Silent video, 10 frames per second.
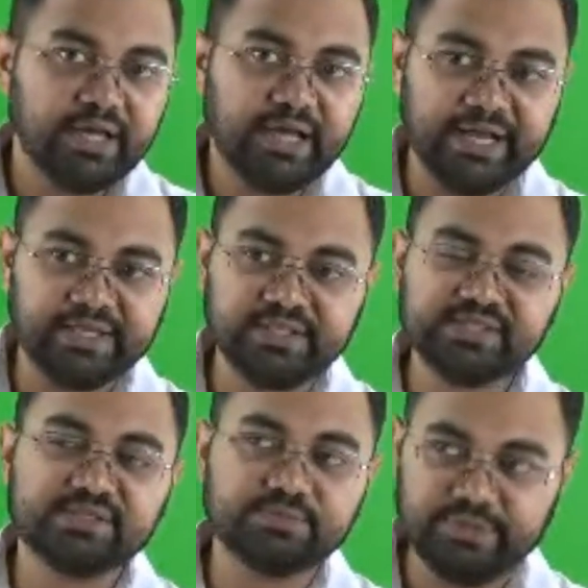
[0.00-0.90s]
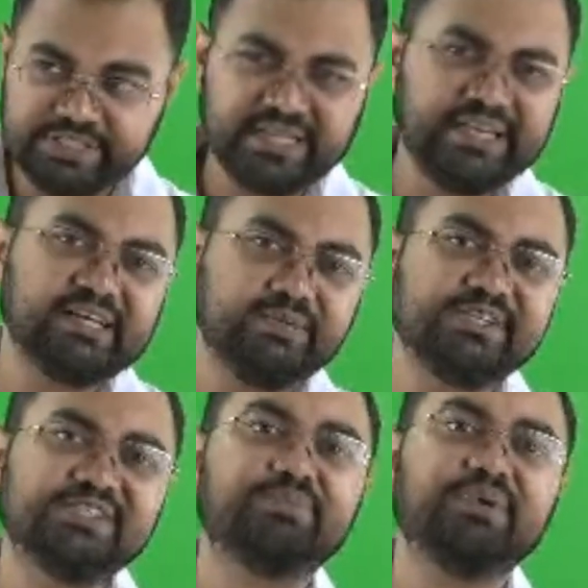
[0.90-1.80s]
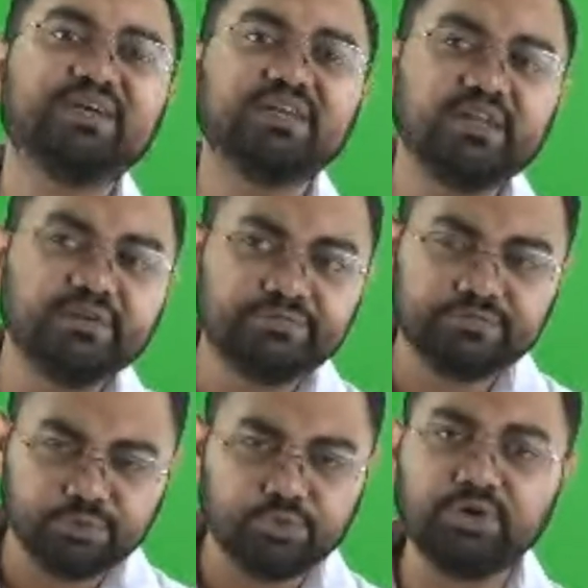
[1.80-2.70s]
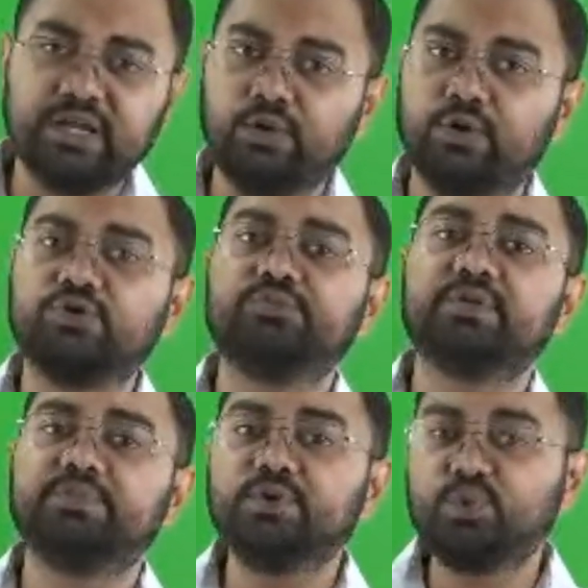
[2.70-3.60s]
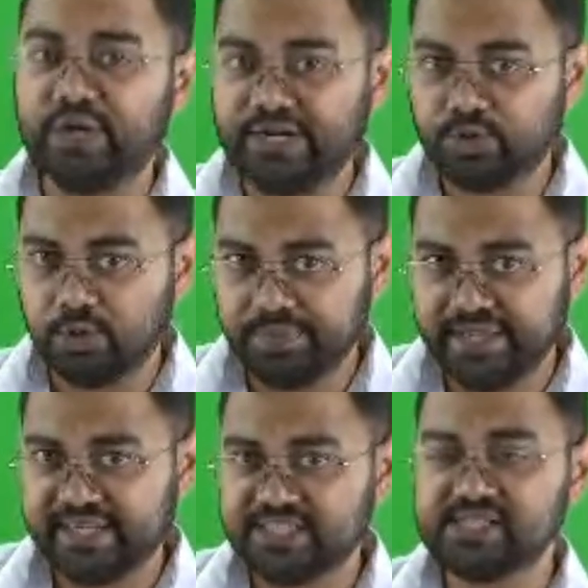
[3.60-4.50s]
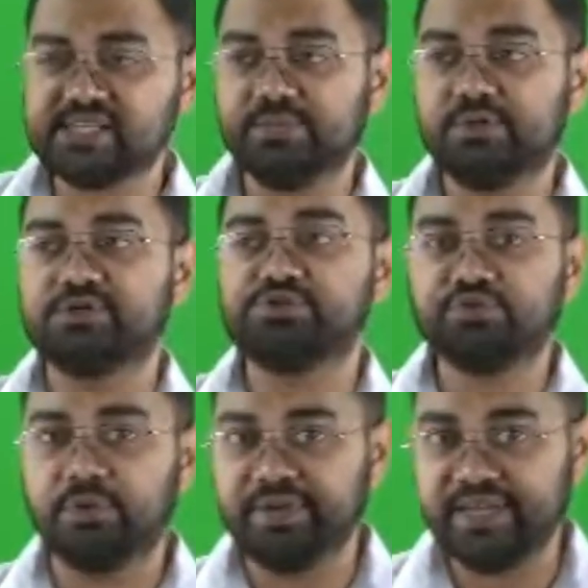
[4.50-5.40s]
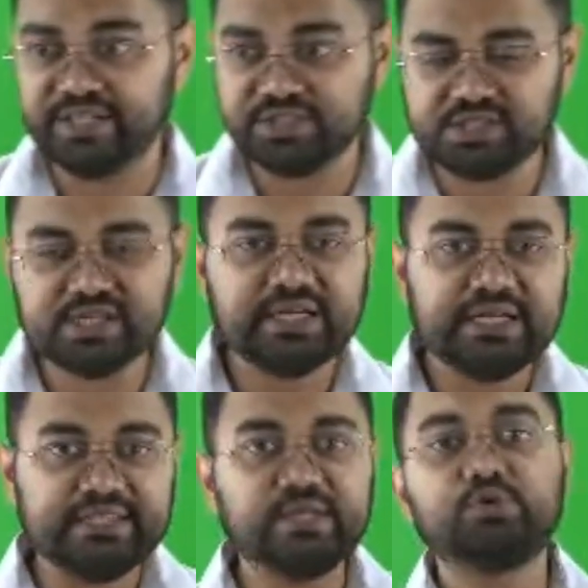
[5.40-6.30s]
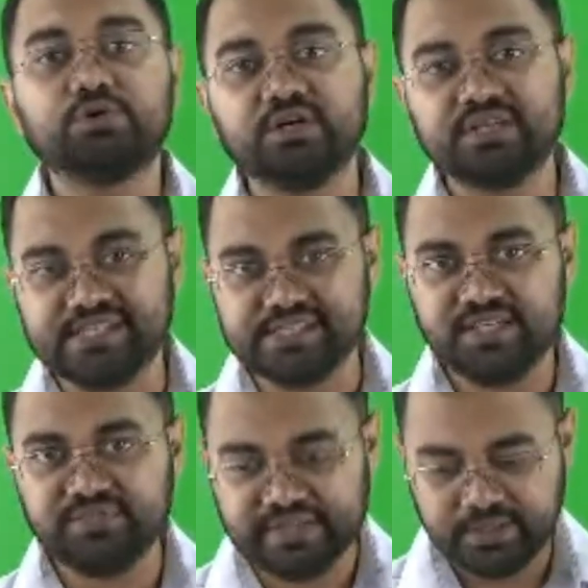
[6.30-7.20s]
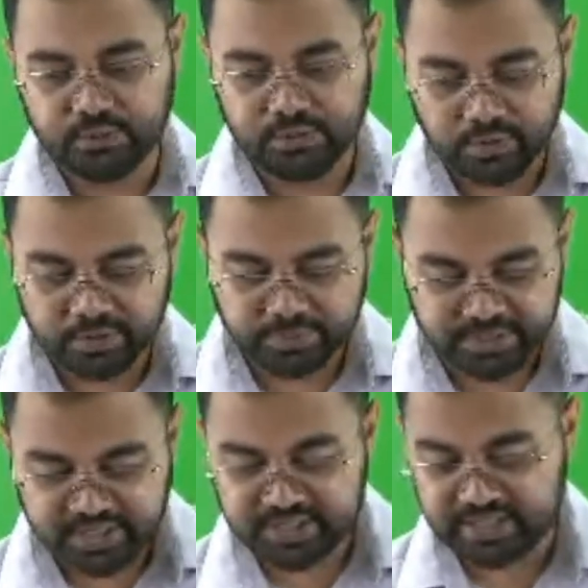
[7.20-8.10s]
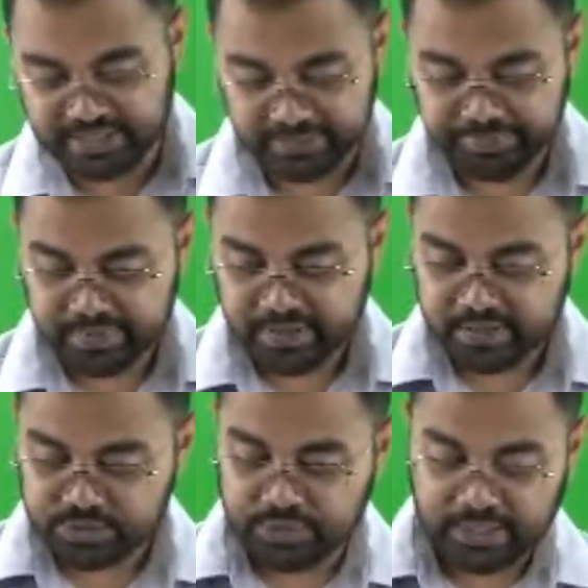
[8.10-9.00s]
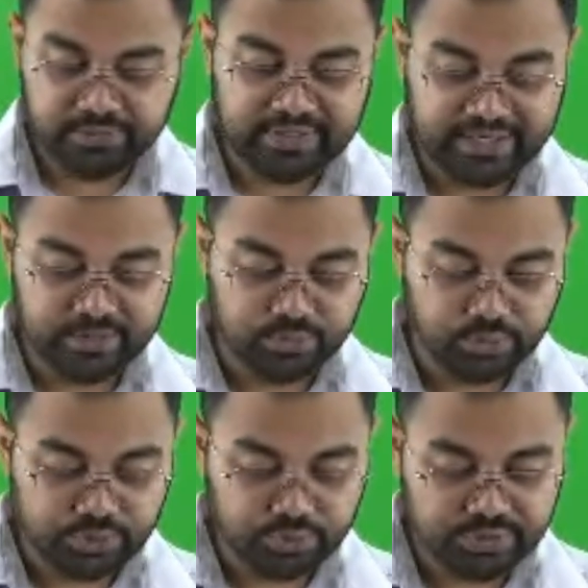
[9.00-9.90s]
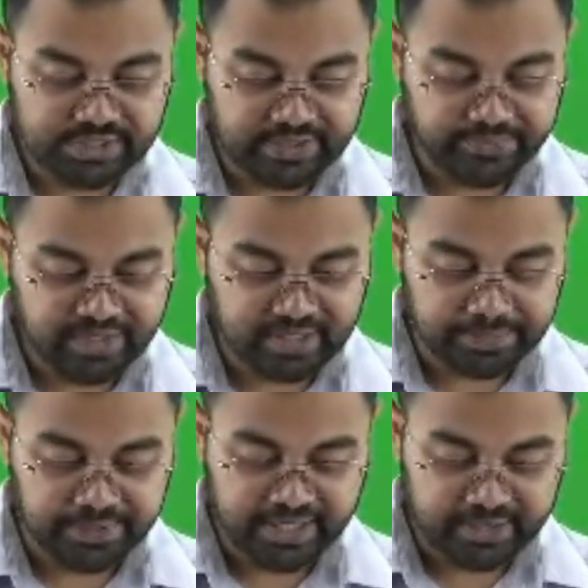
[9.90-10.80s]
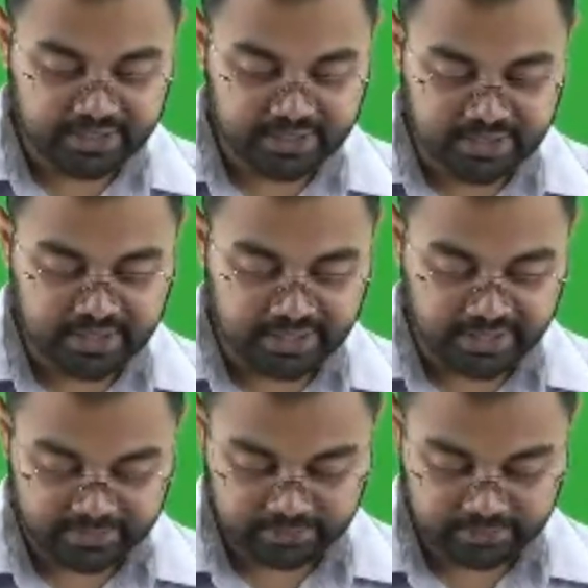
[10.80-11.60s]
and this basically comes as a big relief to a lot of people who had complications, and because of complications they could not conceive and they could not bear a child. So now that those rules have been updated in India.